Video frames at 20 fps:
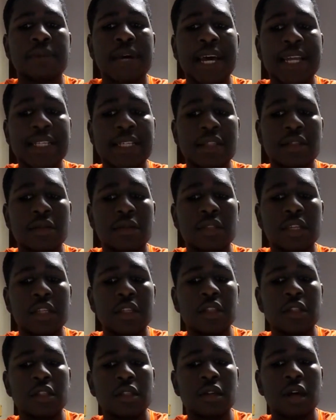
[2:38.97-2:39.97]
Patty to
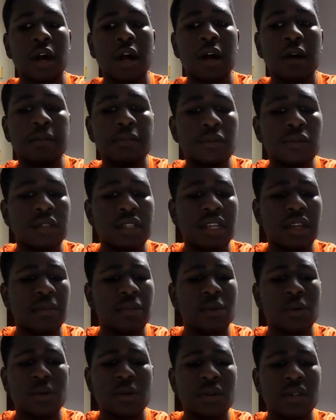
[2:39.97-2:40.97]
this art
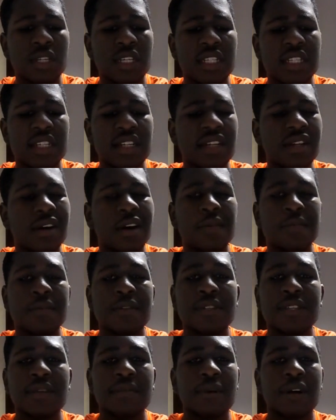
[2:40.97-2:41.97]
museum, or is it an art
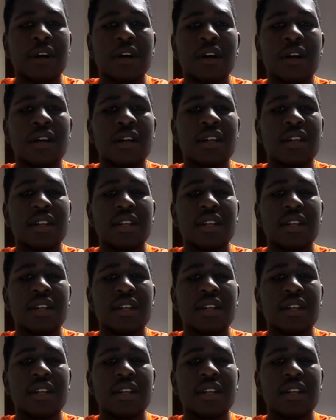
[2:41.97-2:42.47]
museum? I can't.